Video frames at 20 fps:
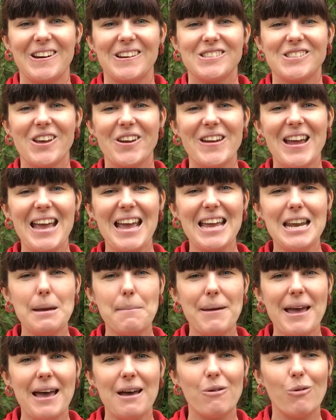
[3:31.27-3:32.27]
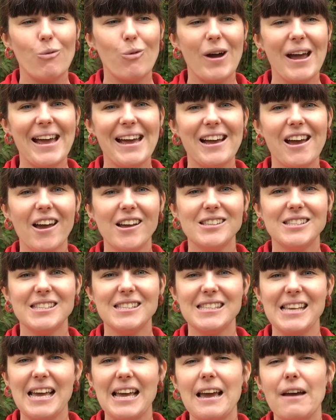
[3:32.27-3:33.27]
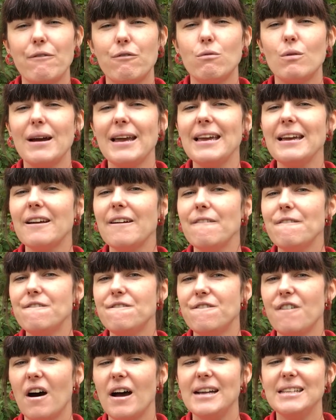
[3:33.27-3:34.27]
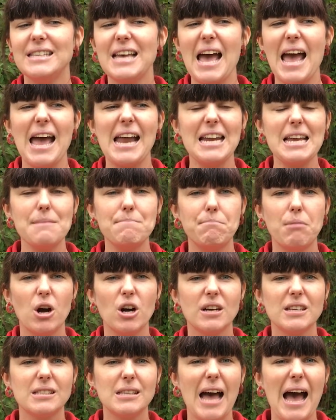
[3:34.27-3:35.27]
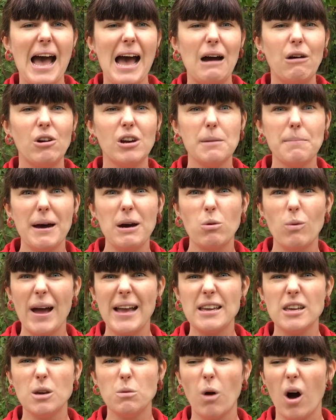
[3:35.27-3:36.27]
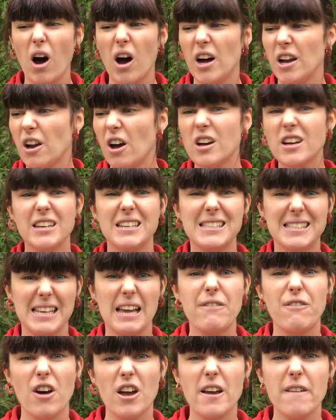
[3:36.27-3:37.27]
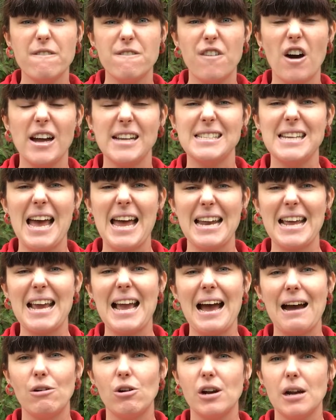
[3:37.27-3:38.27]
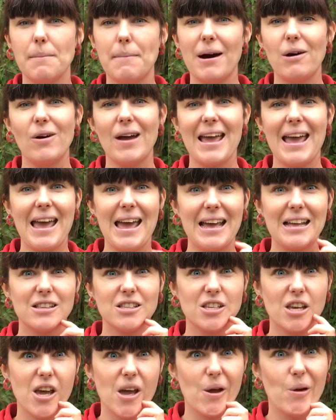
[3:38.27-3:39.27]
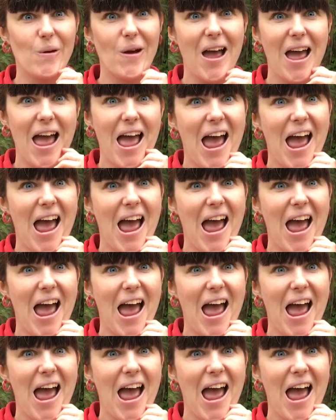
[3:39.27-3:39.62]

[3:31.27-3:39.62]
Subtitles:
So in a bit, we're going to see if we can find any bugs out and about where you are. And I'm going to see if I can find any out and about here too.